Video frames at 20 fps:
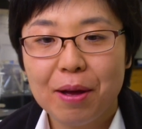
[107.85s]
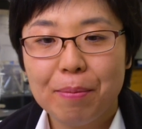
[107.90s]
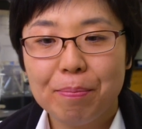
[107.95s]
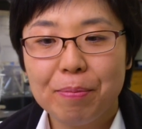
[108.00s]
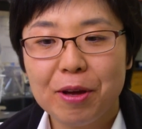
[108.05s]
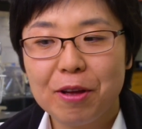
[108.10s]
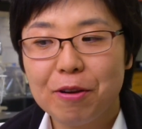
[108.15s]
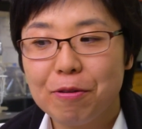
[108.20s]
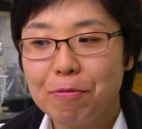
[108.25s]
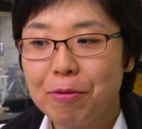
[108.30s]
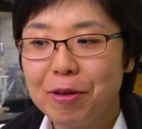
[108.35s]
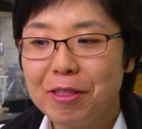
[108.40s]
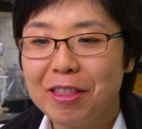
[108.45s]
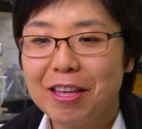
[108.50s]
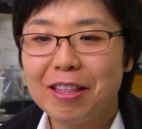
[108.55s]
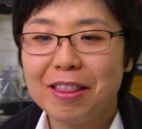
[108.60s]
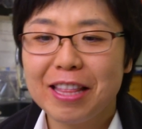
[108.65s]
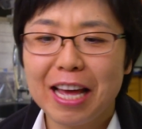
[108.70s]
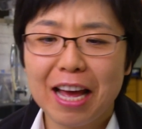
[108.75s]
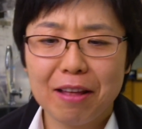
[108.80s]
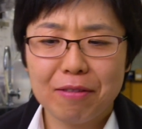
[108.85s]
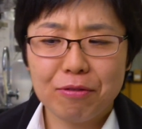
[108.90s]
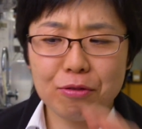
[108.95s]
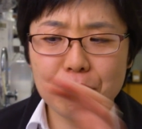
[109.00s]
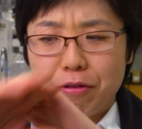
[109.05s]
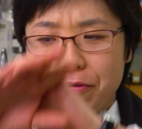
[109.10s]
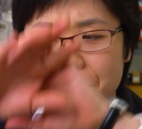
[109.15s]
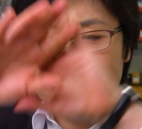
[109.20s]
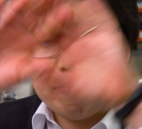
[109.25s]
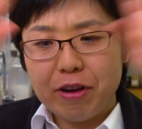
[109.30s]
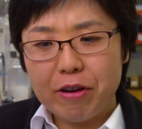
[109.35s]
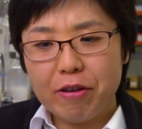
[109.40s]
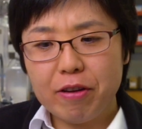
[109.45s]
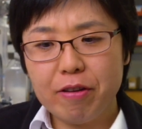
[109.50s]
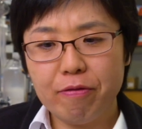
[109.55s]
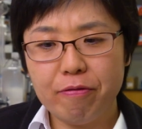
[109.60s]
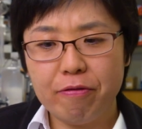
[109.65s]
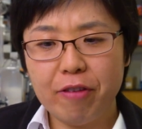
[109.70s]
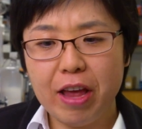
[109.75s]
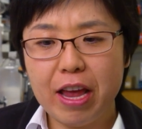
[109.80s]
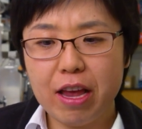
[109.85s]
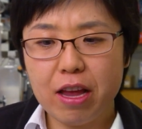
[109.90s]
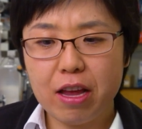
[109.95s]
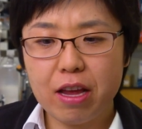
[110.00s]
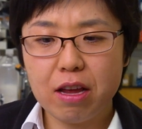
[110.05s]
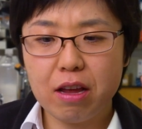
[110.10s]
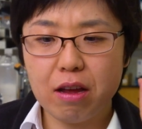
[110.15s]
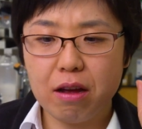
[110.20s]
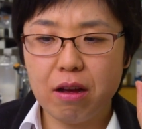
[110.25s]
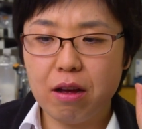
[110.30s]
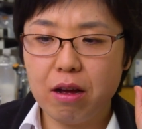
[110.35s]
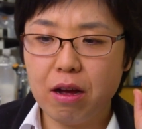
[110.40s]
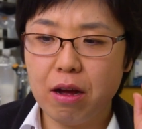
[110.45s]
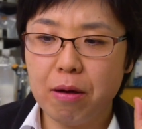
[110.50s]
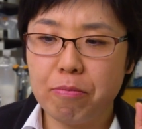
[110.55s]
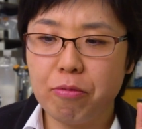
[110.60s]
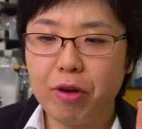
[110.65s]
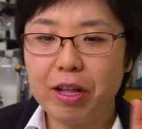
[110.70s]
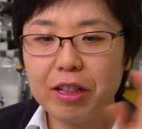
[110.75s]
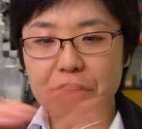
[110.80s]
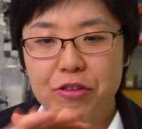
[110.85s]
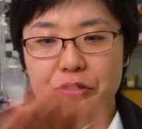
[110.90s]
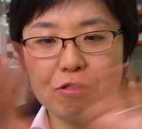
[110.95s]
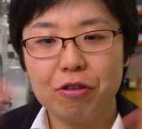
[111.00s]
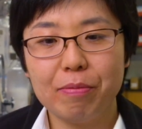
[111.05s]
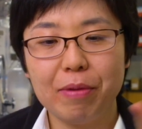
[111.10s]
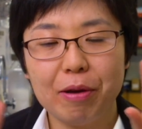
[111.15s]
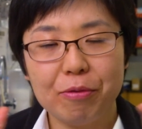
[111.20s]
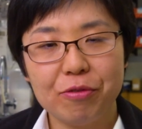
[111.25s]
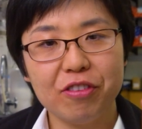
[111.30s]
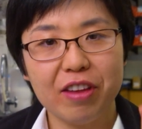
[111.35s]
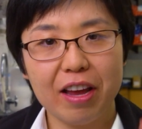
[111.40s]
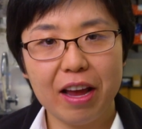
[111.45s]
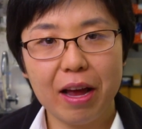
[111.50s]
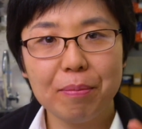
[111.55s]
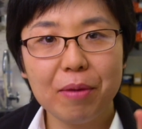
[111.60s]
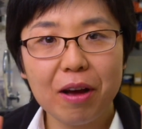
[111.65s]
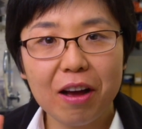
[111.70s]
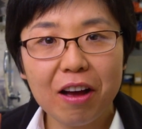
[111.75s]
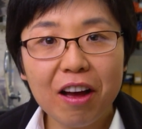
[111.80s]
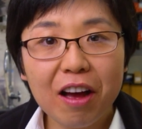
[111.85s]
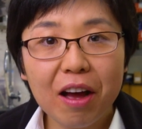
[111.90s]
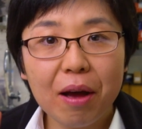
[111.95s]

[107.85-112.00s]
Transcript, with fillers: but within that sort of very vague umbrella term, I would say I'm a